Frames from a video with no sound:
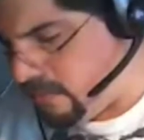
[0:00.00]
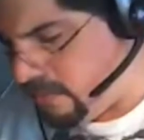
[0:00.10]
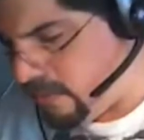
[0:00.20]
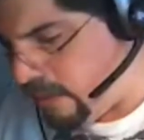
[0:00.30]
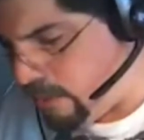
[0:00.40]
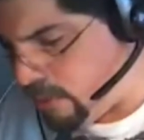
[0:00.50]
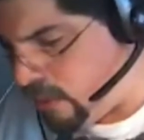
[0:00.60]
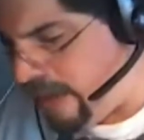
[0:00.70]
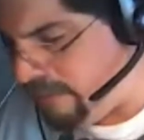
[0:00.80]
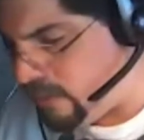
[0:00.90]
okay, but you
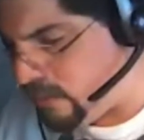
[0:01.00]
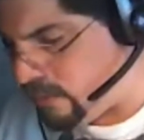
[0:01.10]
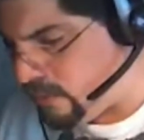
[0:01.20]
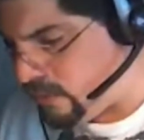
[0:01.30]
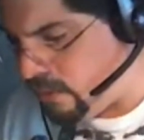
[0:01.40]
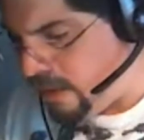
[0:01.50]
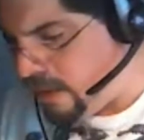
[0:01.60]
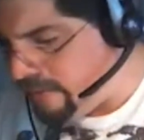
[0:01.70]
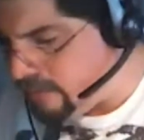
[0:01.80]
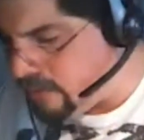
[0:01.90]
have
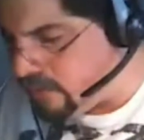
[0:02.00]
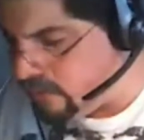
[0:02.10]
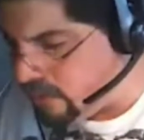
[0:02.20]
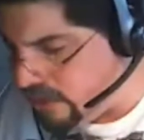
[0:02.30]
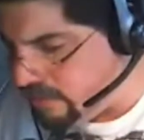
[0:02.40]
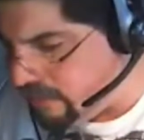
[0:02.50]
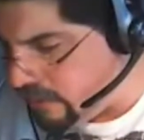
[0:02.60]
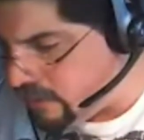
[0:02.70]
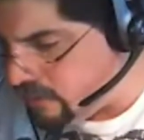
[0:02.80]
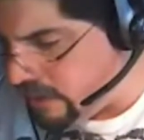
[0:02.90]
to staunch it
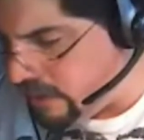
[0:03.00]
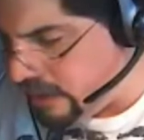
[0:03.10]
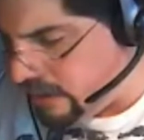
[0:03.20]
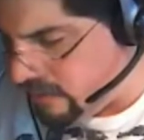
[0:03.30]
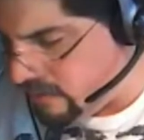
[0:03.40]
before you treat it.